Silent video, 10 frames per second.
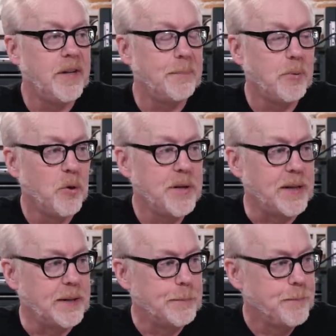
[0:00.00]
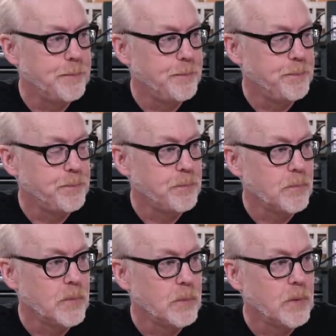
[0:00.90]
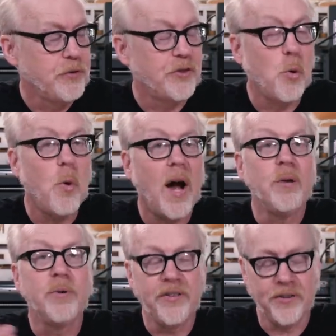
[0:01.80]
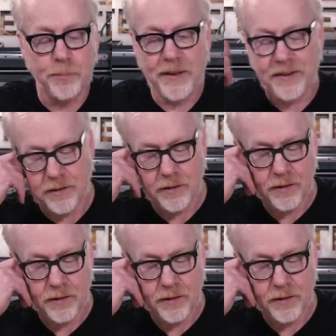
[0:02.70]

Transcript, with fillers: employment. So I would submit,